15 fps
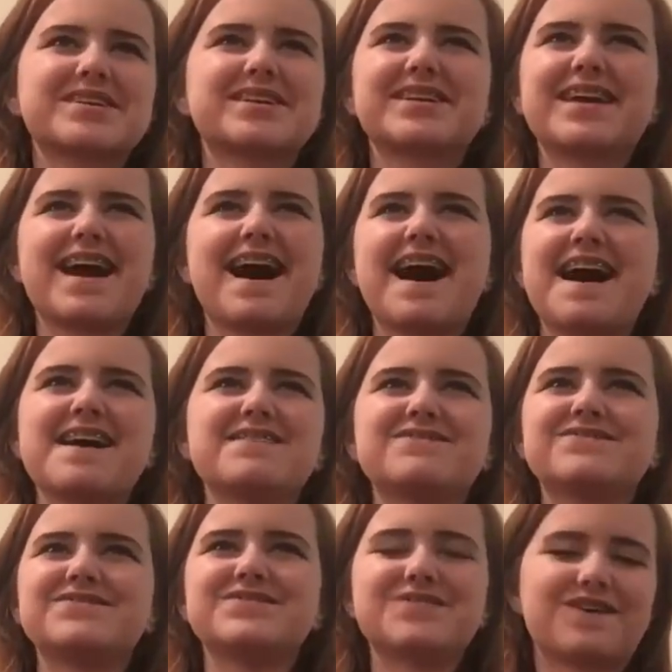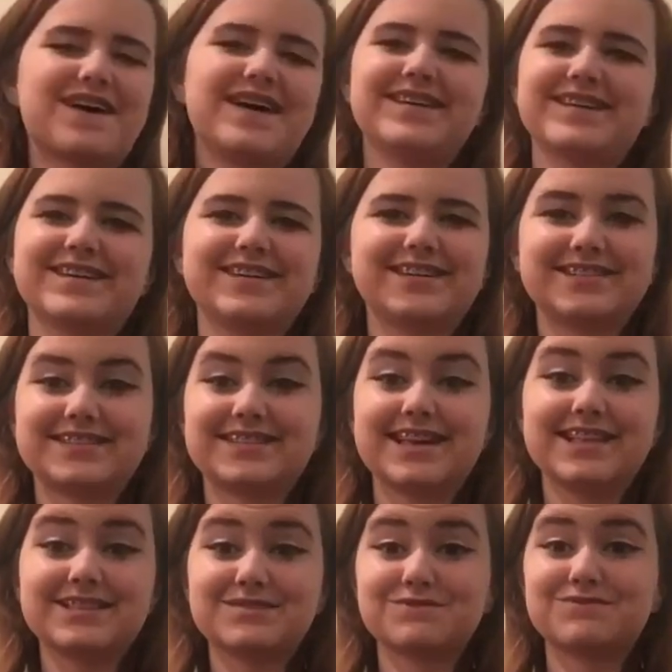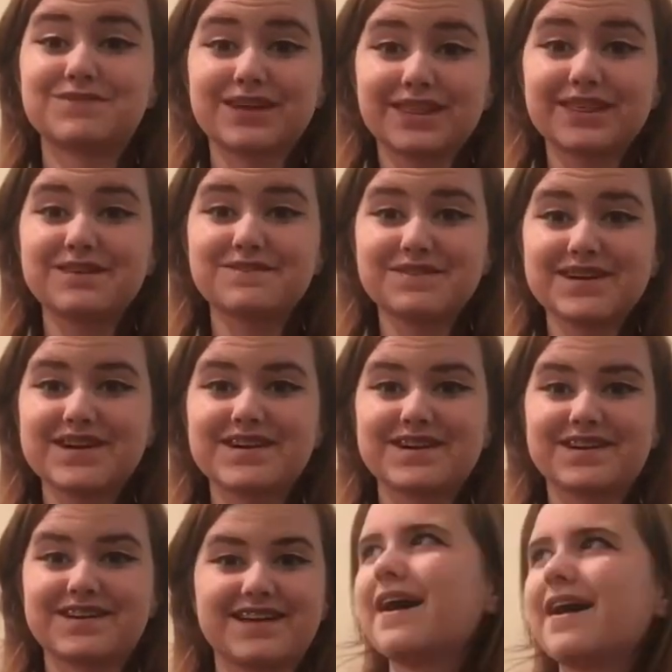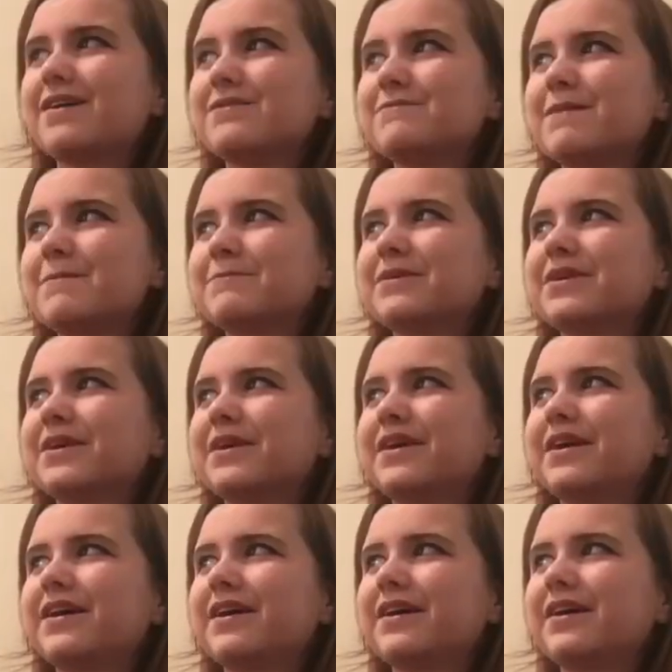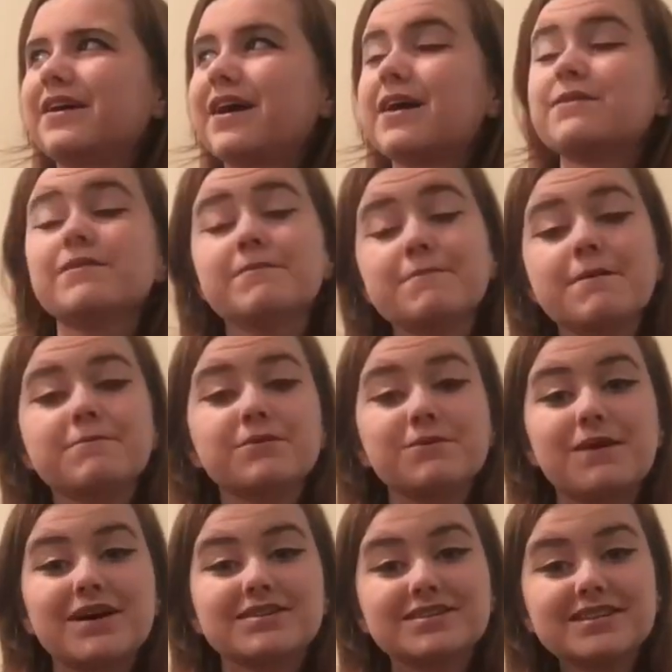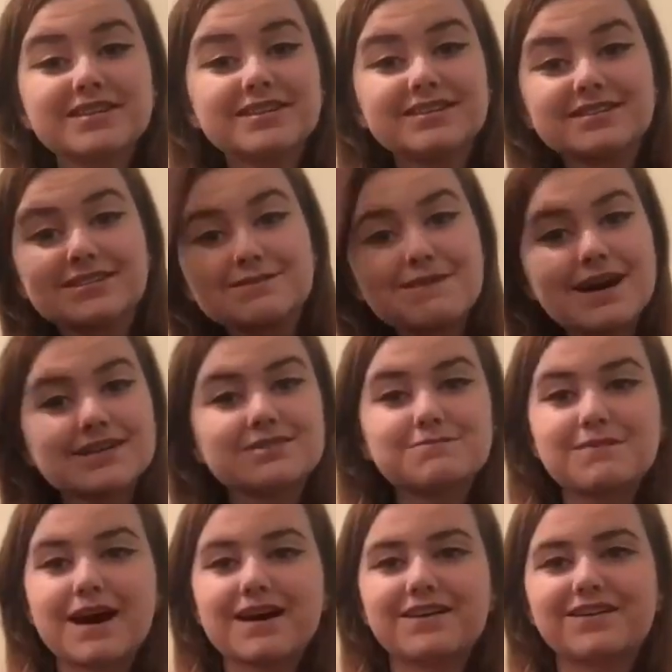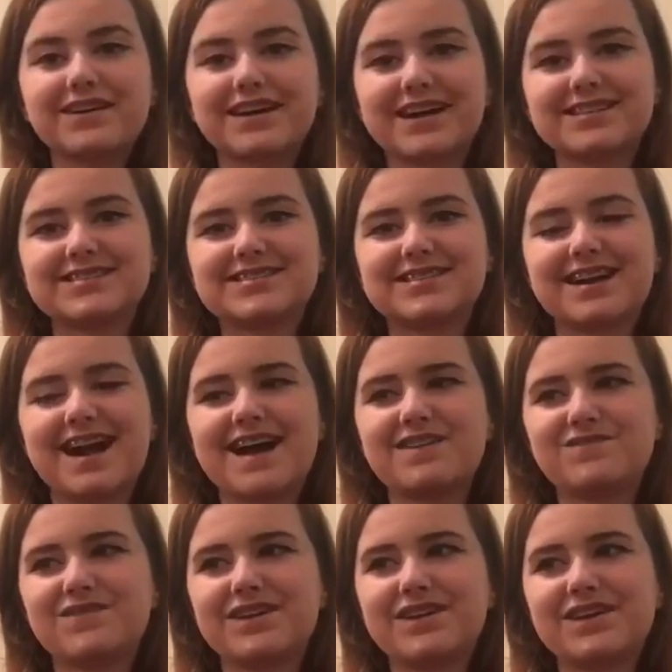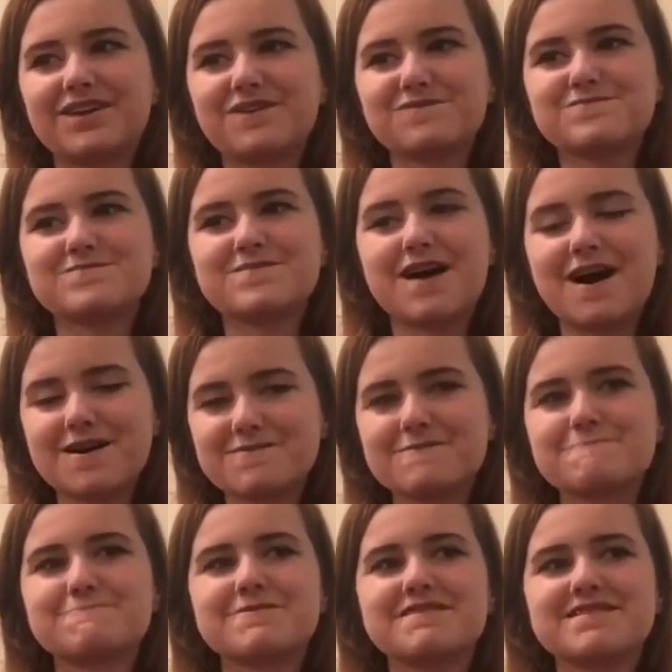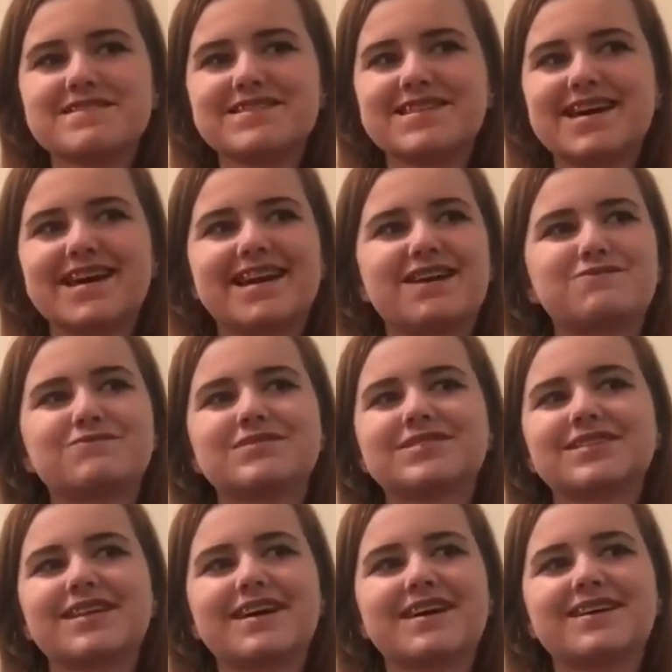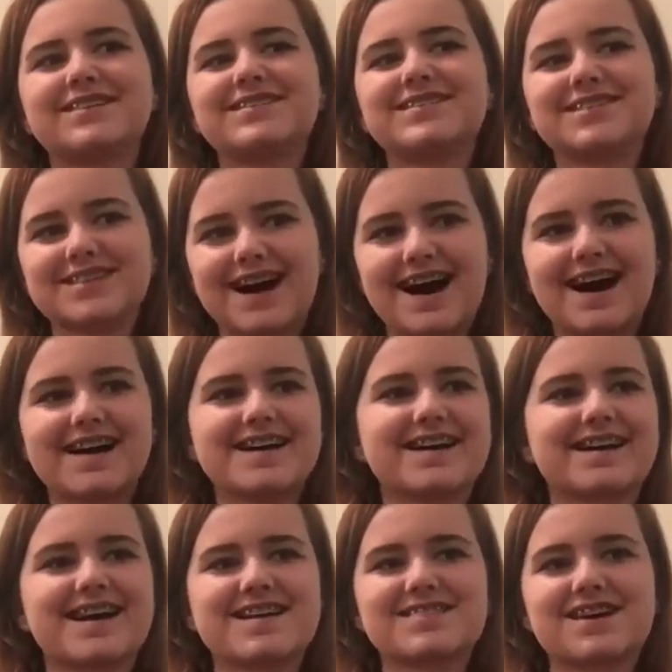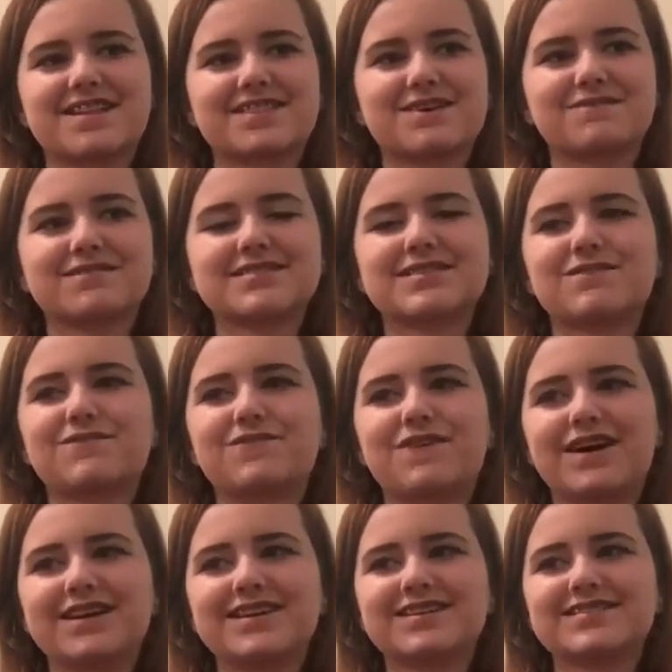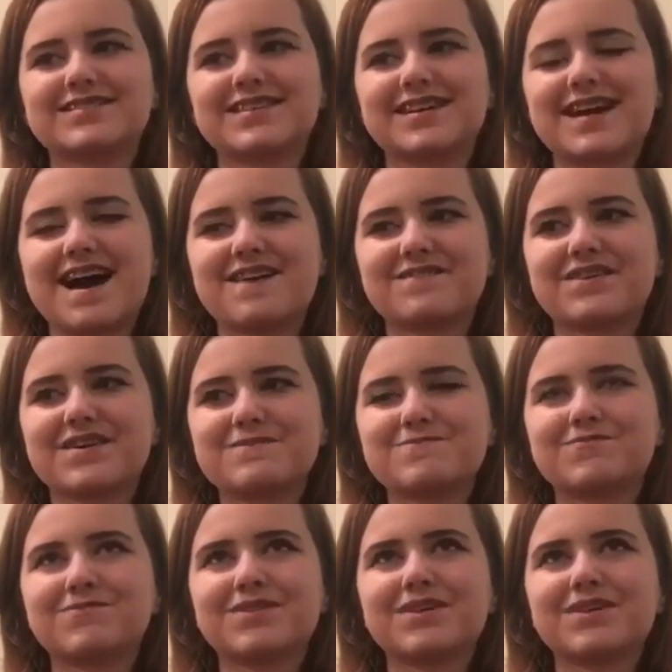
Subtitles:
yeah, I have no idea. It's really weird. I remember watching the Smash a Bottle Against Your Head video on repeat, and I was like dying. I thought that was the funniest thing ever.